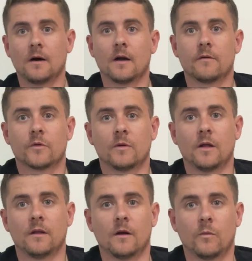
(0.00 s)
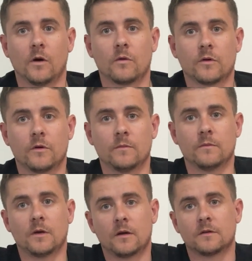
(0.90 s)
Hi everyone and
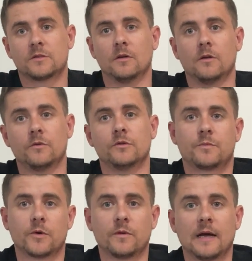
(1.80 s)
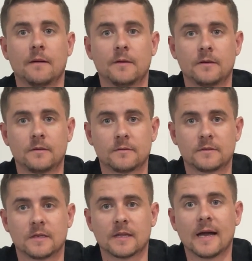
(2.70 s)
welcome to Lou's Brew Lab.
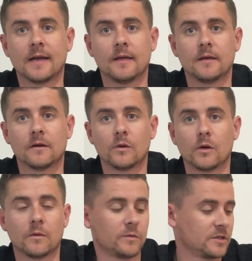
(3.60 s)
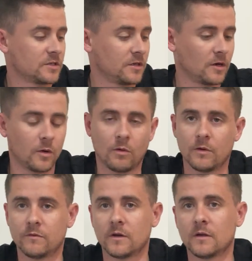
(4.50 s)
Today we're just going to go
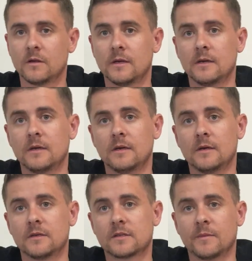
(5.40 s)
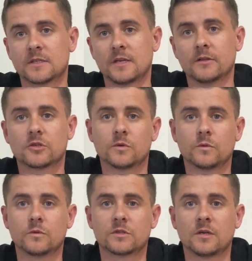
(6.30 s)
over some
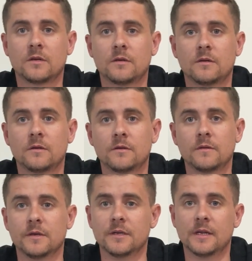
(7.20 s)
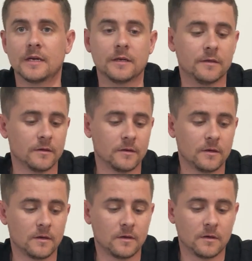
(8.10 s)
essentials that you need
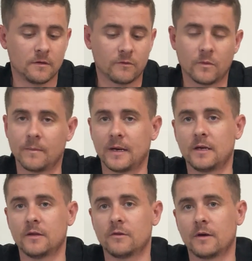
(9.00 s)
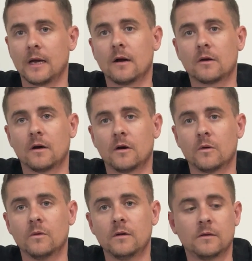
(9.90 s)
for when making your own
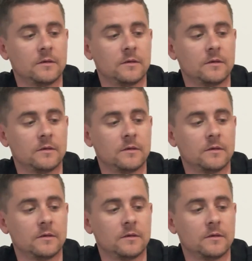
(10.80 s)
alcohol.